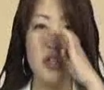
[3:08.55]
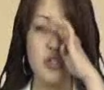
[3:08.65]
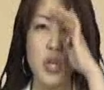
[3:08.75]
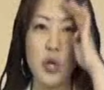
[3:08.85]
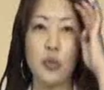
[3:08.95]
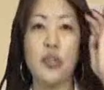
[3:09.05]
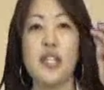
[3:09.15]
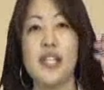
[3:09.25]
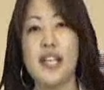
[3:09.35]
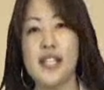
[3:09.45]
So
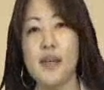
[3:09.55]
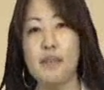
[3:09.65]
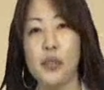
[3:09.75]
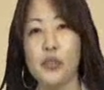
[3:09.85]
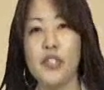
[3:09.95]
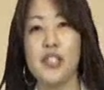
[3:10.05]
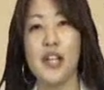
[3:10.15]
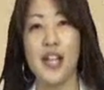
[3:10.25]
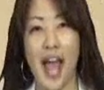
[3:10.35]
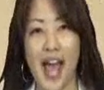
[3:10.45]
these examples
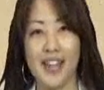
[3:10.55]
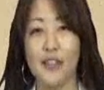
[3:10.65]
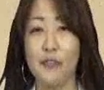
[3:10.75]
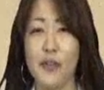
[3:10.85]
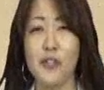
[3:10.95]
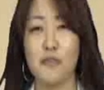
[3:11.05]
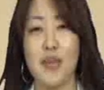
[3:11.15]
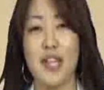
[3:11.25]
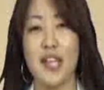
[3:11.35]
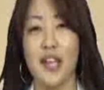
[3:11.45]
had the first
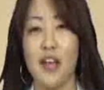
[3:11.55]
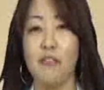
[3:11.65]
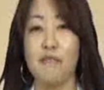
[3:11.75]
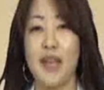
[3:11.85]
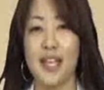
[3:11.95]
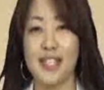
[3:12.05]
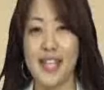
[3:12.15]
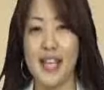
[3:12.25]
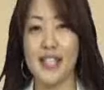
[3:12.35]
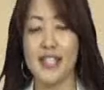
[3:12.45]
meaning of make
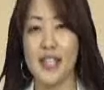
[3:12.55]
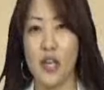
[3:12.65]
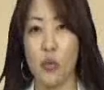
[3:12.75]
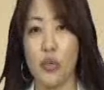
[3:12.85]
sense,